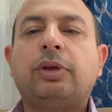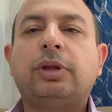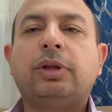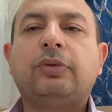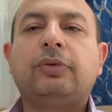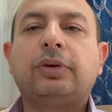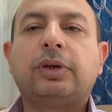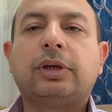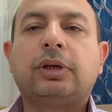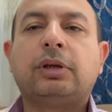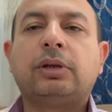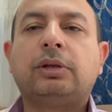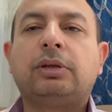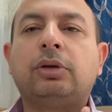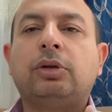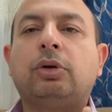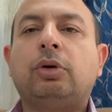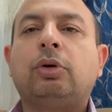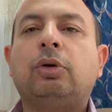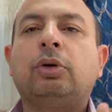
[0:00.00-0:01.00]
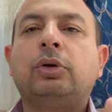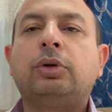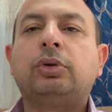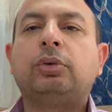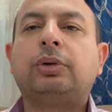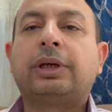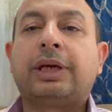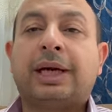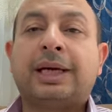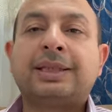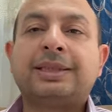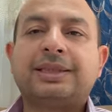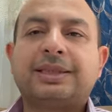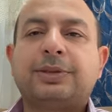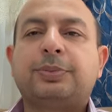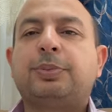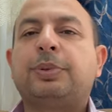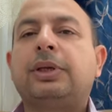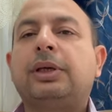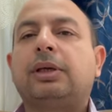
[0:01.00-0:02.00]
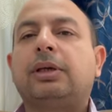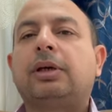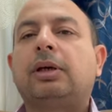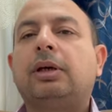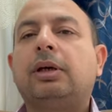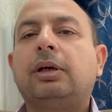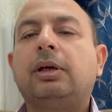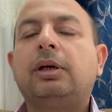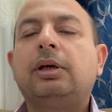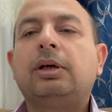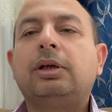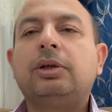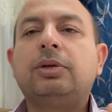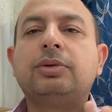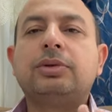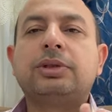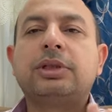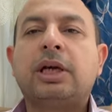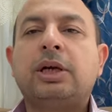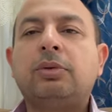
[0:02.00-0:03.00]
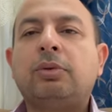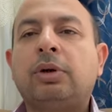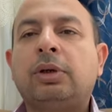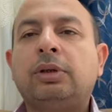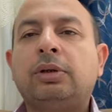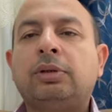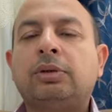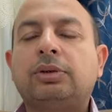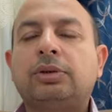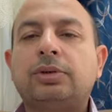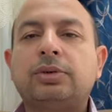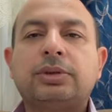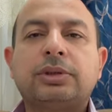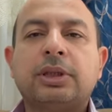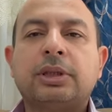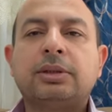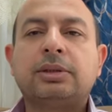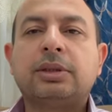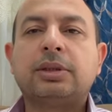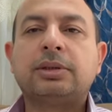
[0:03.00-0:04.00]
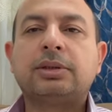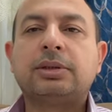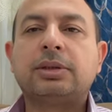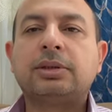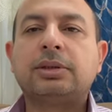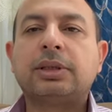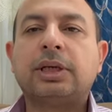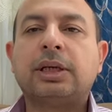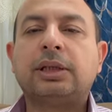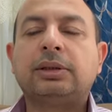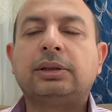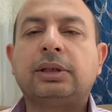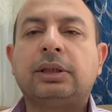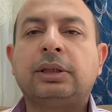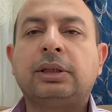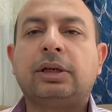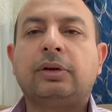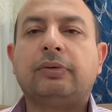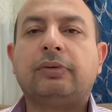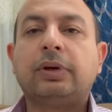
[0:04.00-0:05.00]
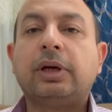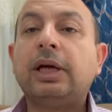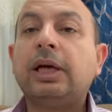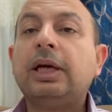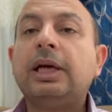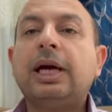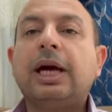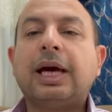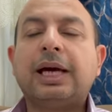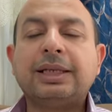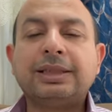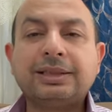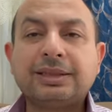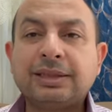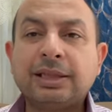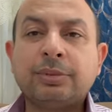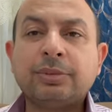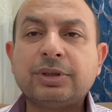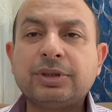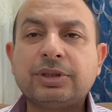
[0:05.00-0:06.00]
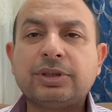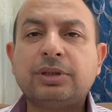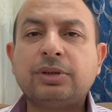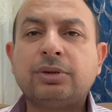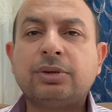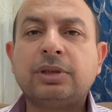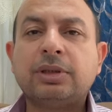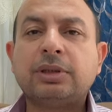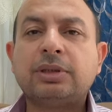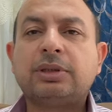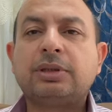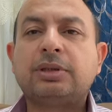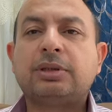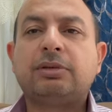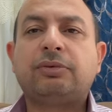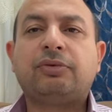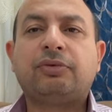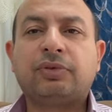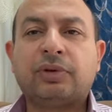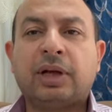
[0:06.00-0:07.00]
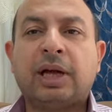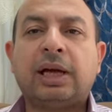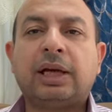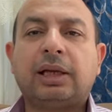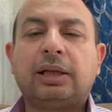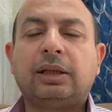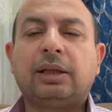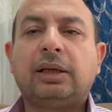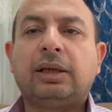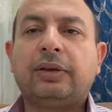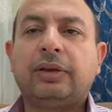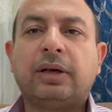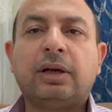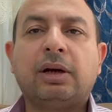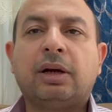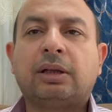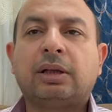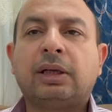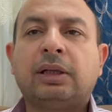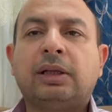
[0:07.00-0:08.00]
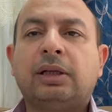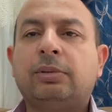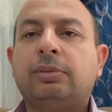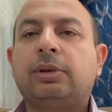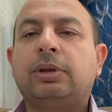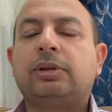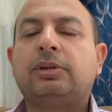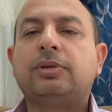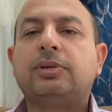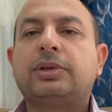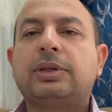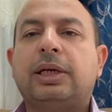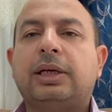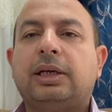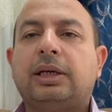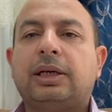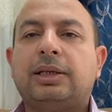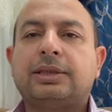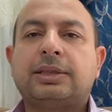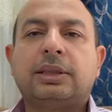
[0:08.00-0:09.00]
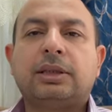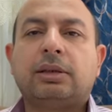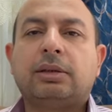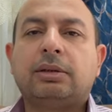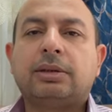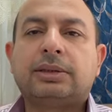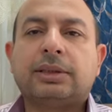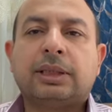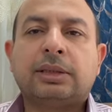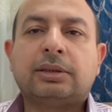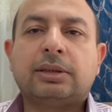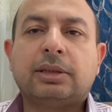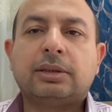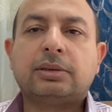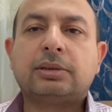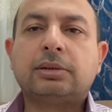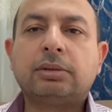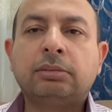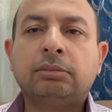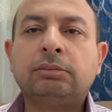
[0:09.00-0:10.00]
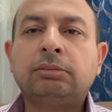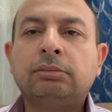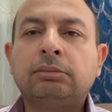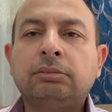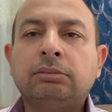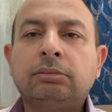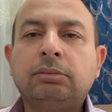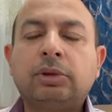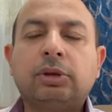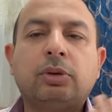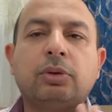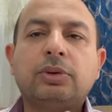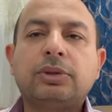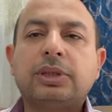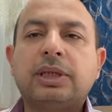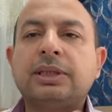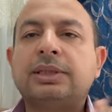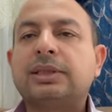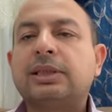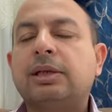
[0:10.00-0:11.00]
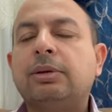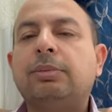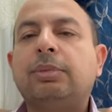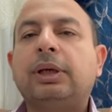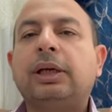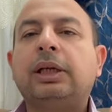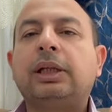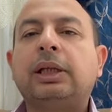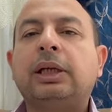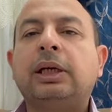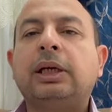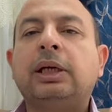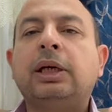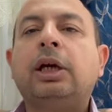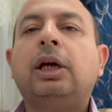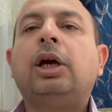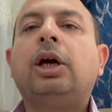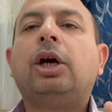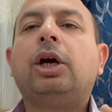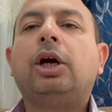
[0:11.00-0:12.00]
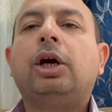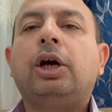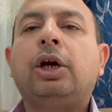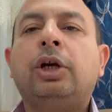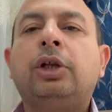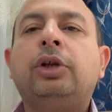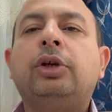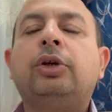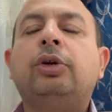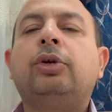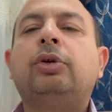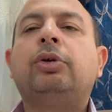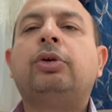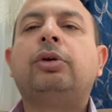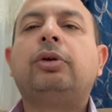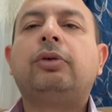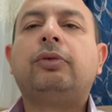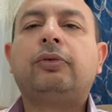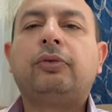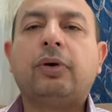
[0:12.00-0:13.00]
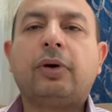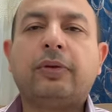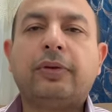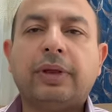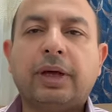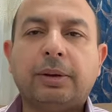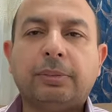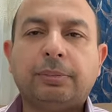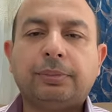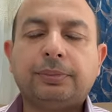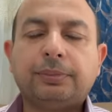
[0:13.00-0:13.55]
difficulty, or you can't speak. You say 1 or 2 sentences and enough. And some students, frankly, they are unable to say a single sentence because it's completely new for them.